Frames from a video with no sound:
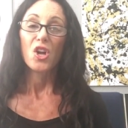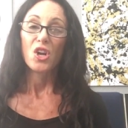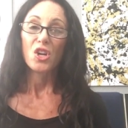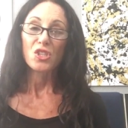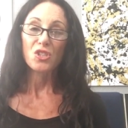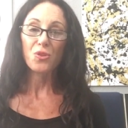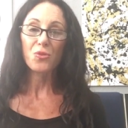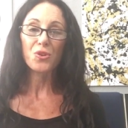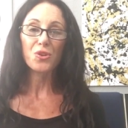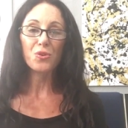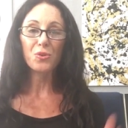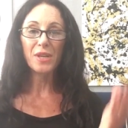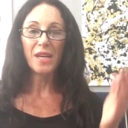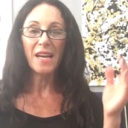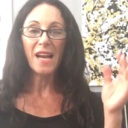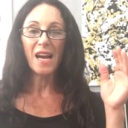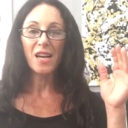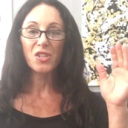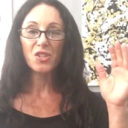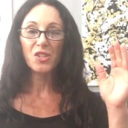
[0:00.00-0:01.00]
So you can
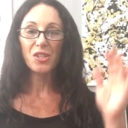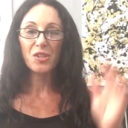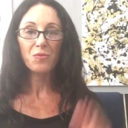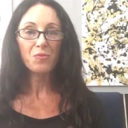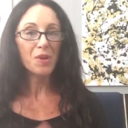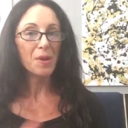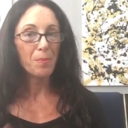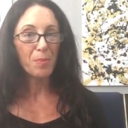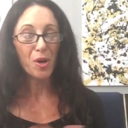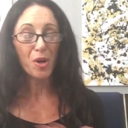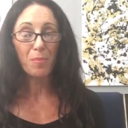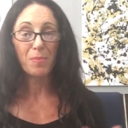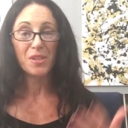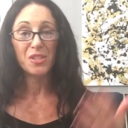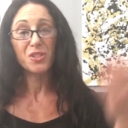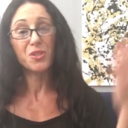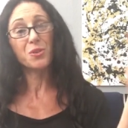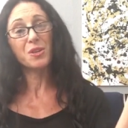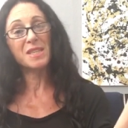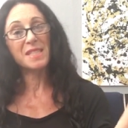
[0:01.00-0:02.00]
actually
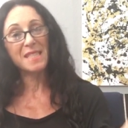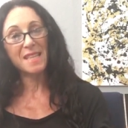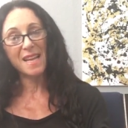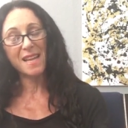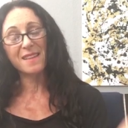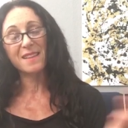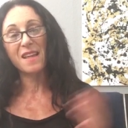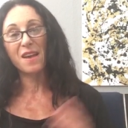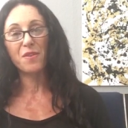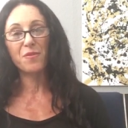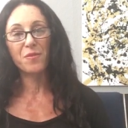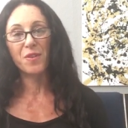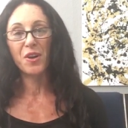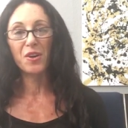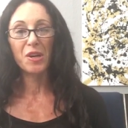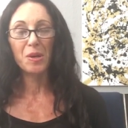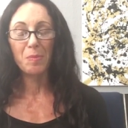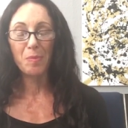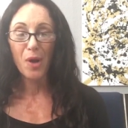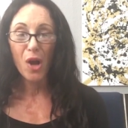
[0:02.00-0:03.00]
repurpose. You can take that
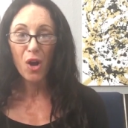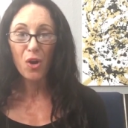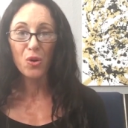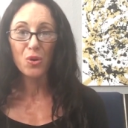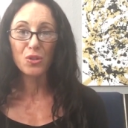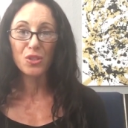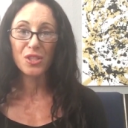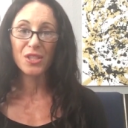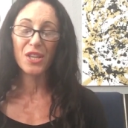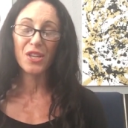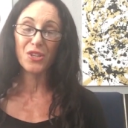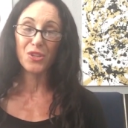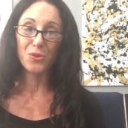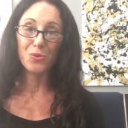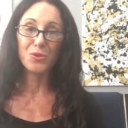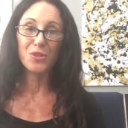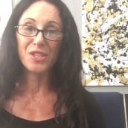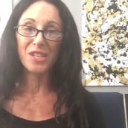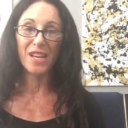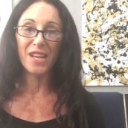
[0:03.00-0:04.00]
very post that you
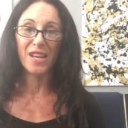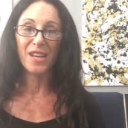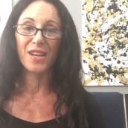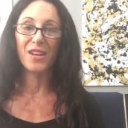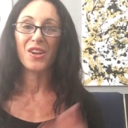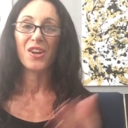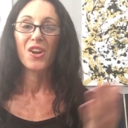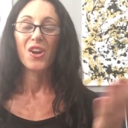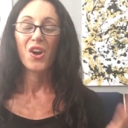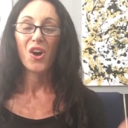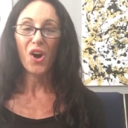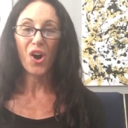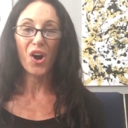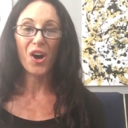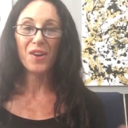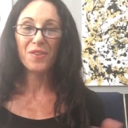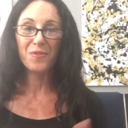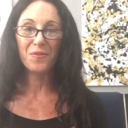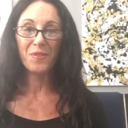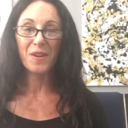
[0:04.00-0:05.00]
did
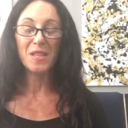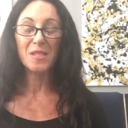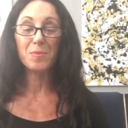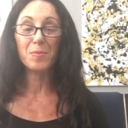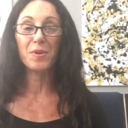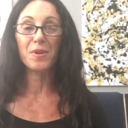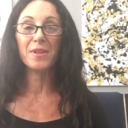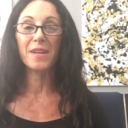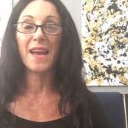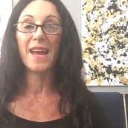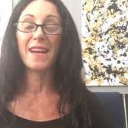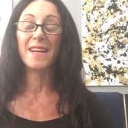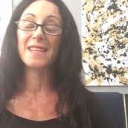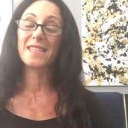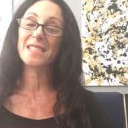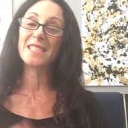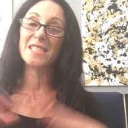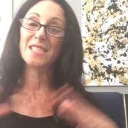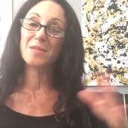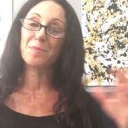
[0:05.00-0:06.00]
on Facebook and
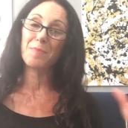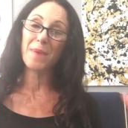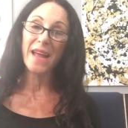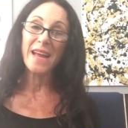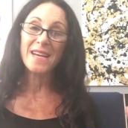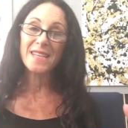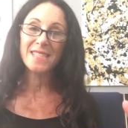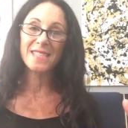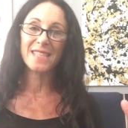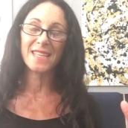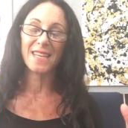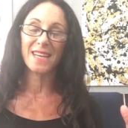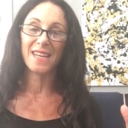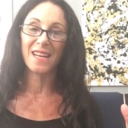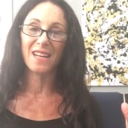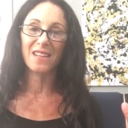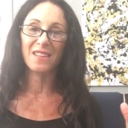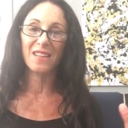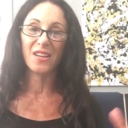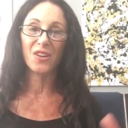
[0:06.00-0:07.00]
expand it
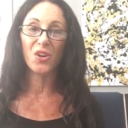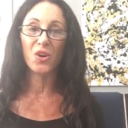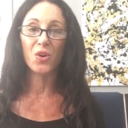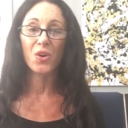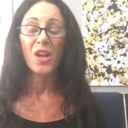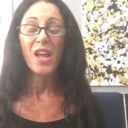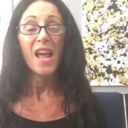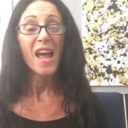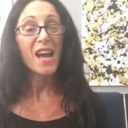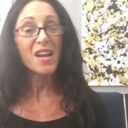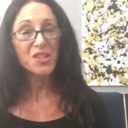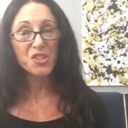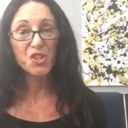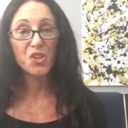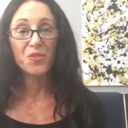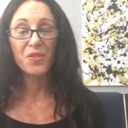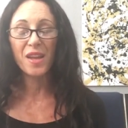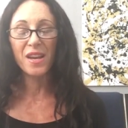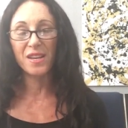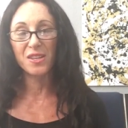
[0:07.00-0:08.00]
a little and
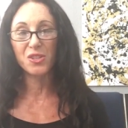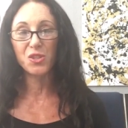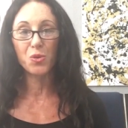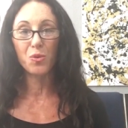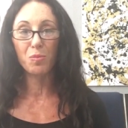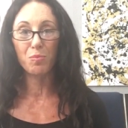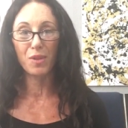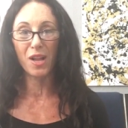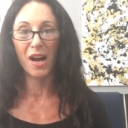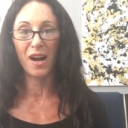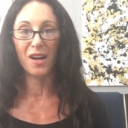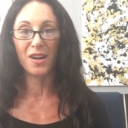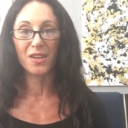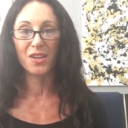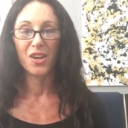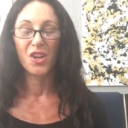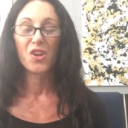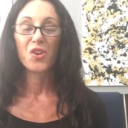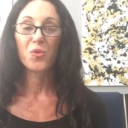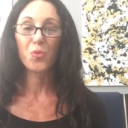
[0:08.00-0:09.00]
turn that into a blog
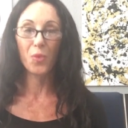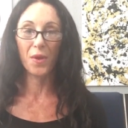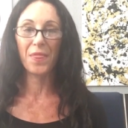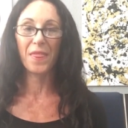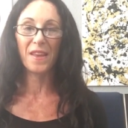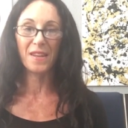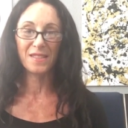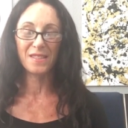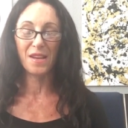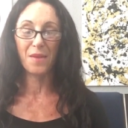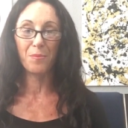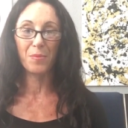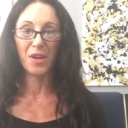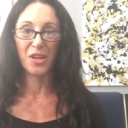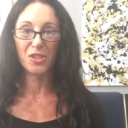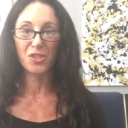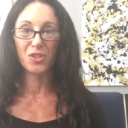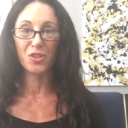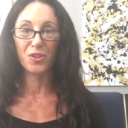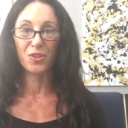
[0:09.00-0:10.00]
with the same
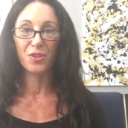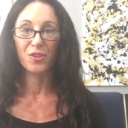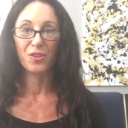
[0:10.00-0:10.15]
picture.